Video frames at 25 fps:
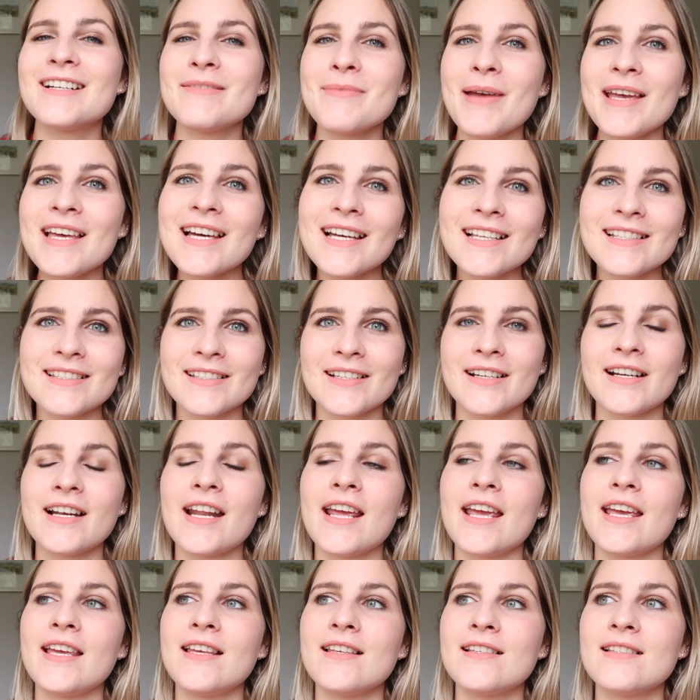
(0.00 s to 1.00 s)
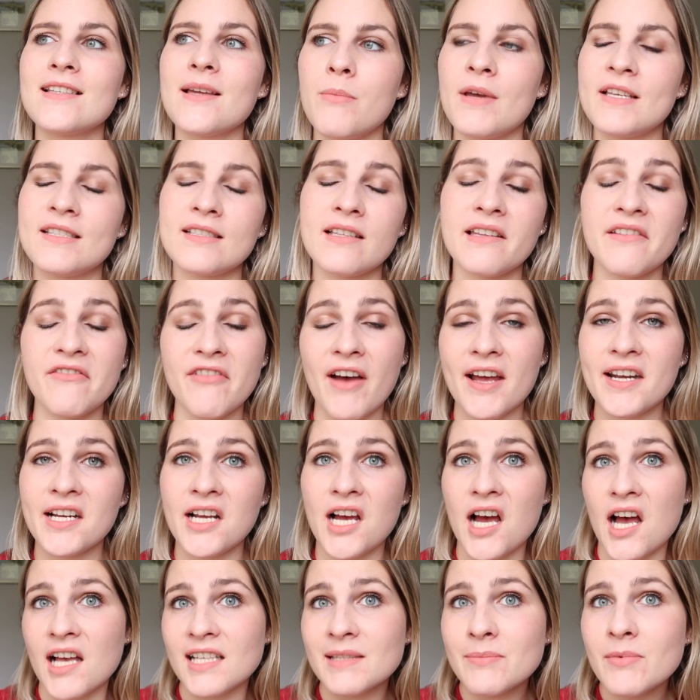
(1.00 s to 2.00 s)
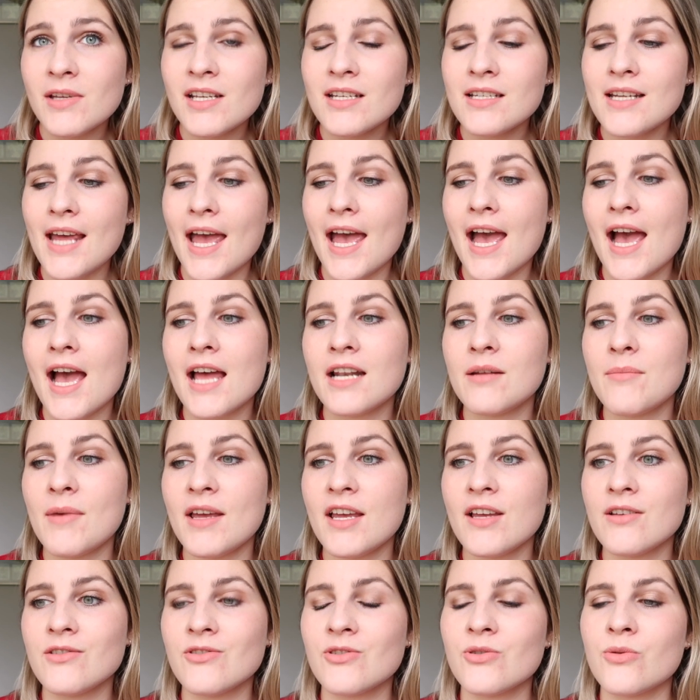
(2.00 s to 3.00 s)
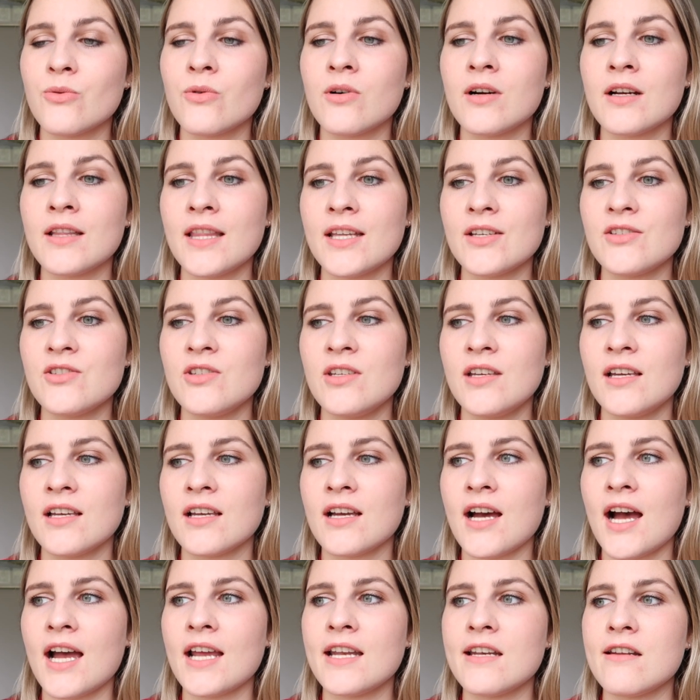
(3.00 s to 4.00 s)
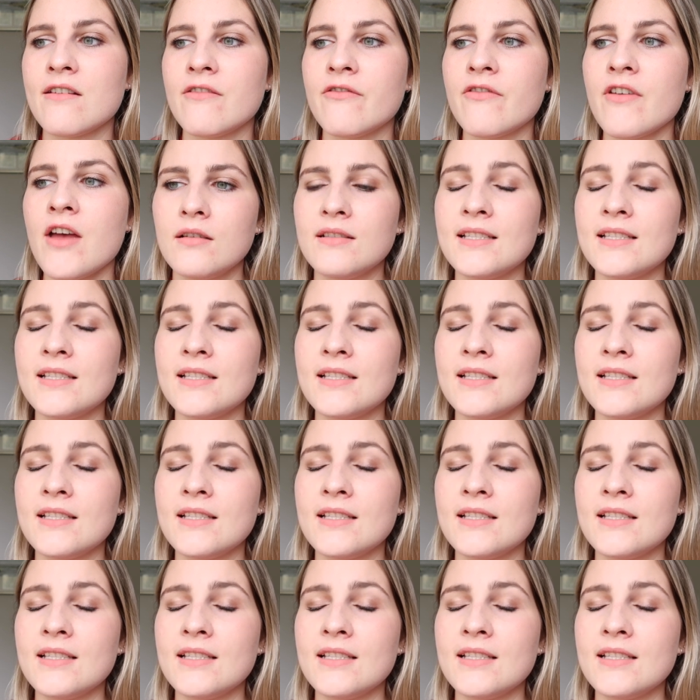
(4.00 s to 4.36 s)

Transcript: Her main concern is basically finding a husband and making sure that she can kind of